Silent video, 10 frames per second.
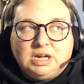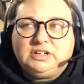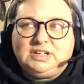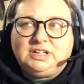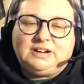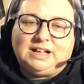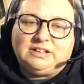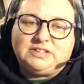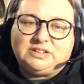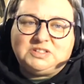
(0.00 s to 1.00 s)
You're going to hear
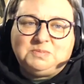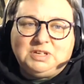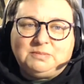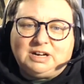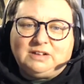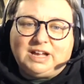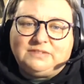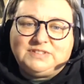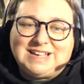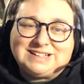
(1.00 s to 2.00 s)
Alastair speak about a
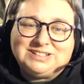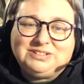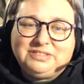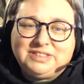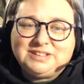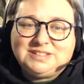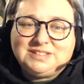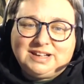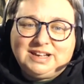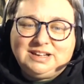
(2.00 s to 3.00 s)
lot of technical things
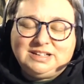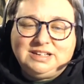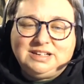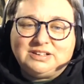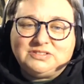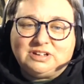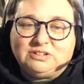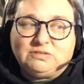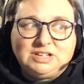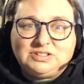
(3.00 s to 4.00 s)
tonight. He has
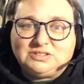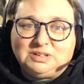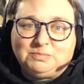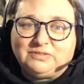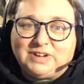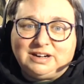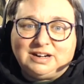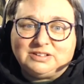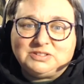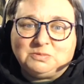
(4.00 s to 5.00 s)
graciously provided
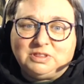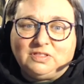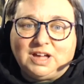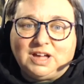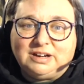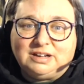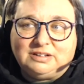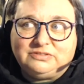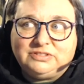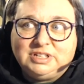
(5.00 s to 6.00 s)
us with a lot
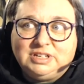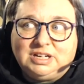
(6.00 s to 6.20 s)
of